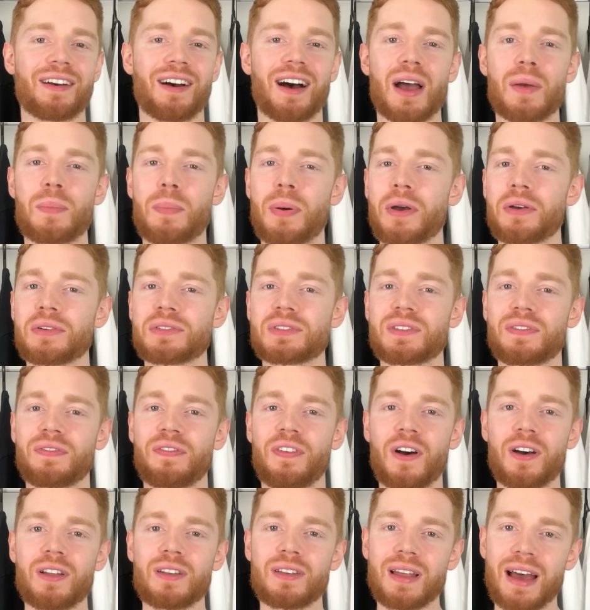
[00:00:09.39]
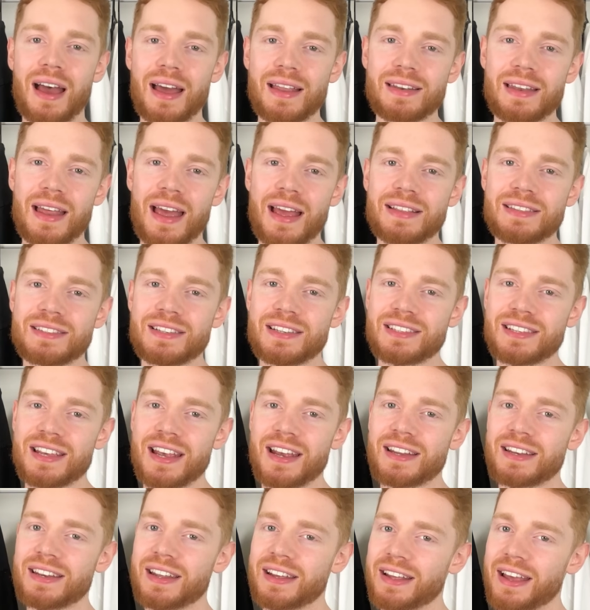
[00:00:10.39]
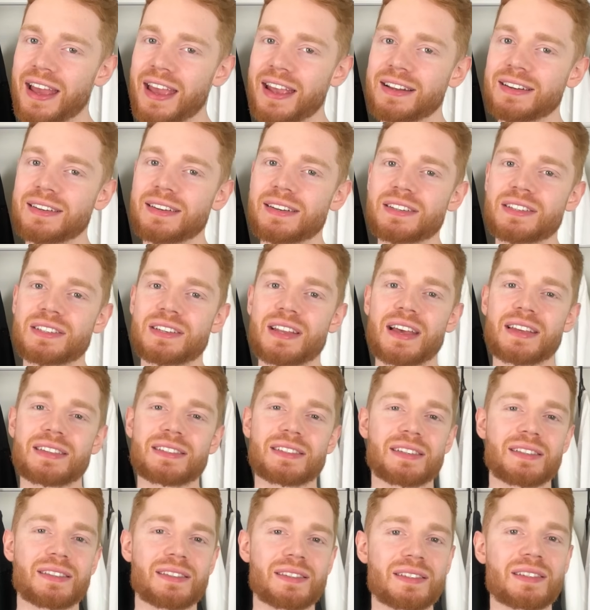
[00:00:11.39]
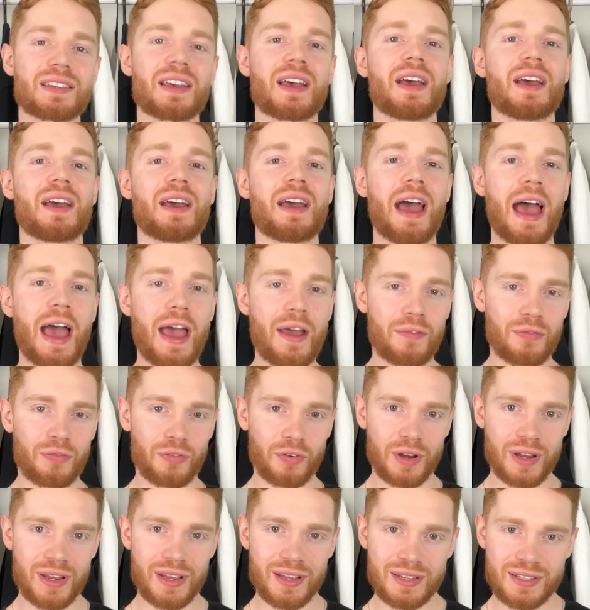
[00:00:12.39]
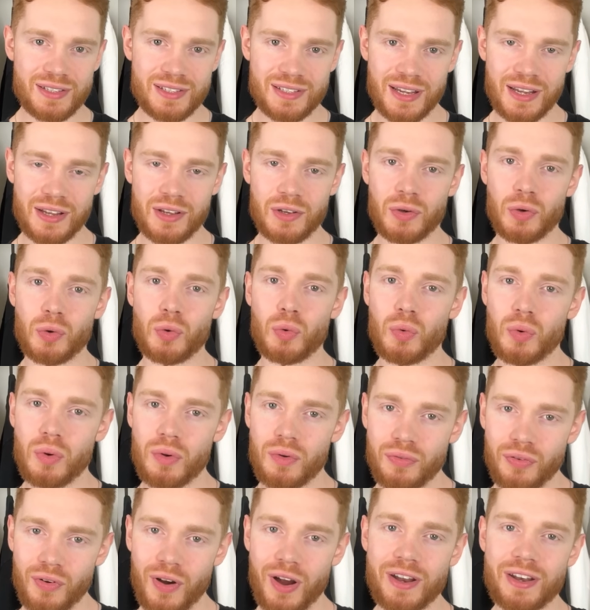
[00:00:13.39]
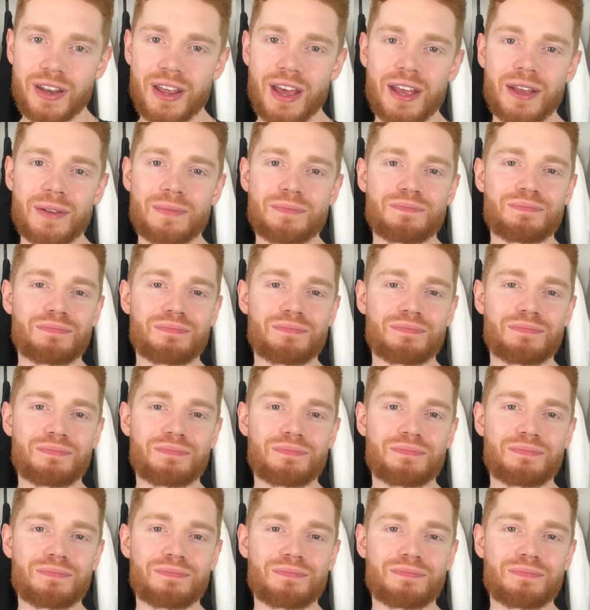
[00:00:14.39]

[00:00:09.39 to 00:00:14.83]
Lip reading: I post fun and entertaining English lessons every single Friday.